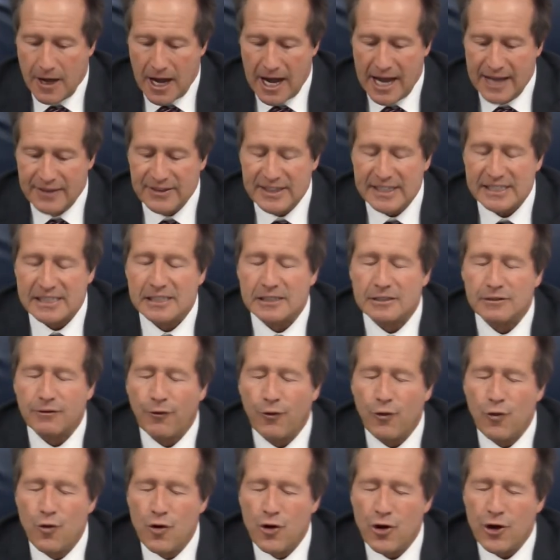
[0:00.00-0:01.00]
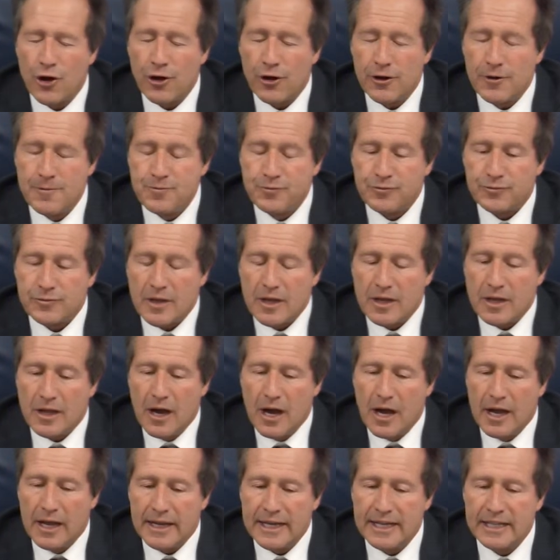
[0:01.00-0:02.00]
And this is for
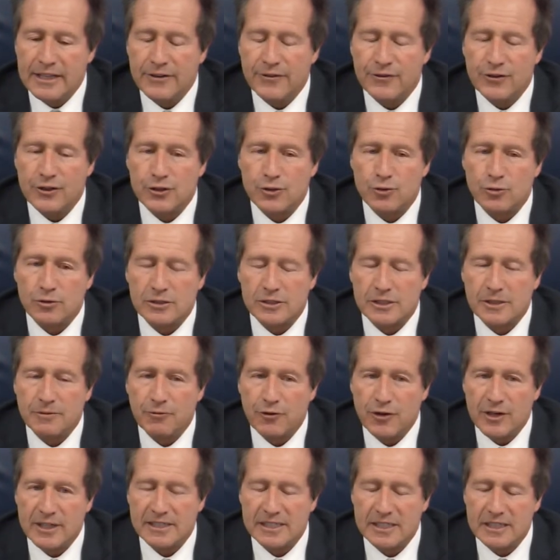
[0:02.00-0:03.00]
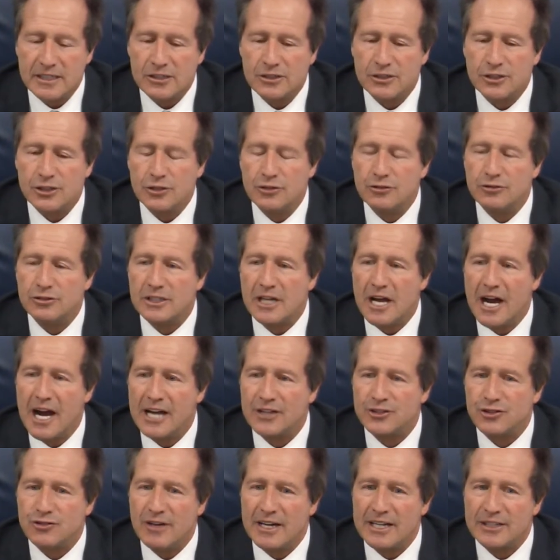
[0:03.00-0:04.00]
individuals and residents whose
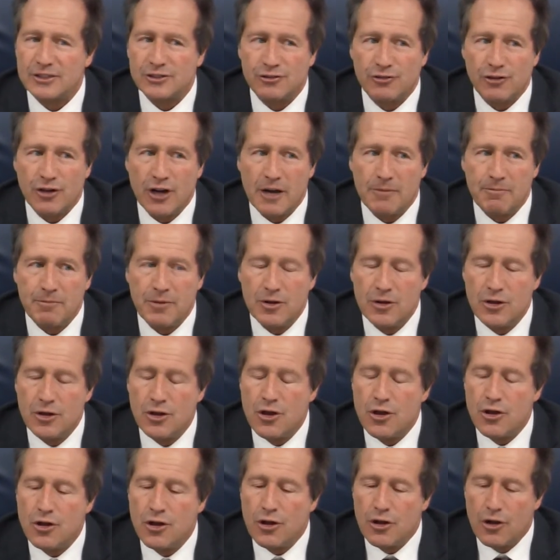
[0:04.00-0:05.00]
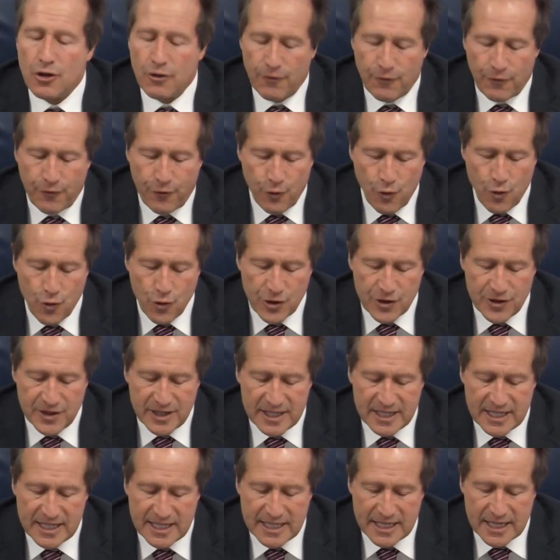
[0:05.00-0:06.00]
contracts are up for
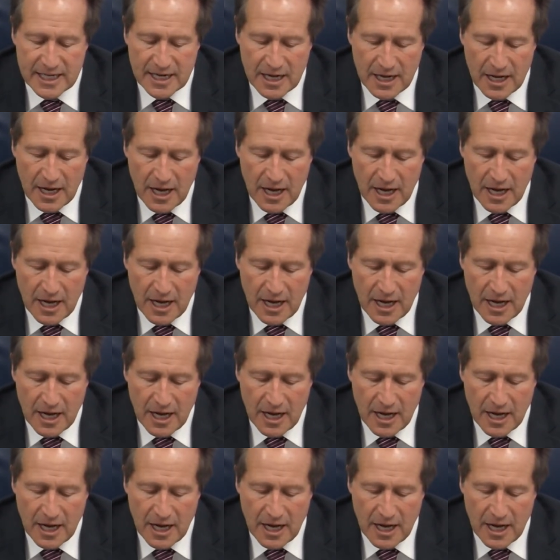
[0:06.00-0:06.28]
the